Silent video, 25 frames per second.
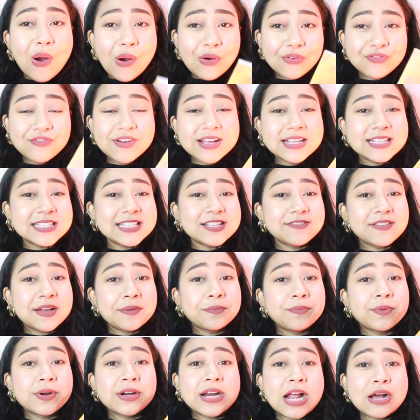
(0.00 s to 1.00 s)
offense if I'm
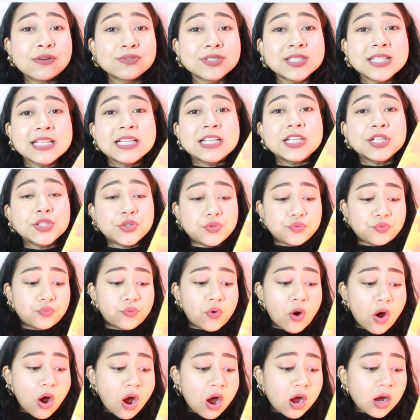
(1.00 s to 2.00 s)
pronouncing it
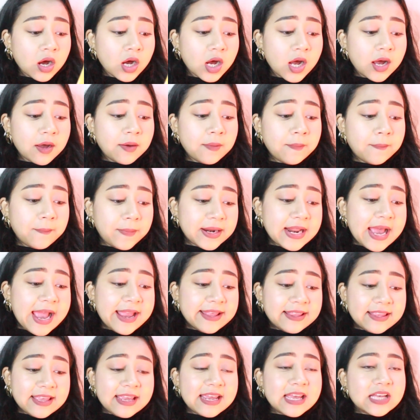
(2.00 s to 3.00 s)
wrong, but I
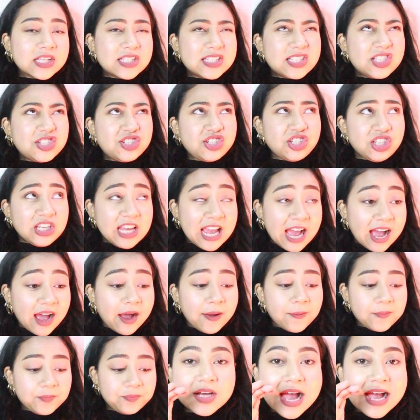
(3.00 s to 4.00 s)
think it's Chia,
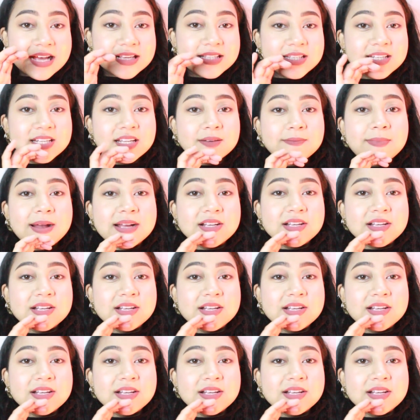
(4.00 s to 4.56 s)
Aesthetic by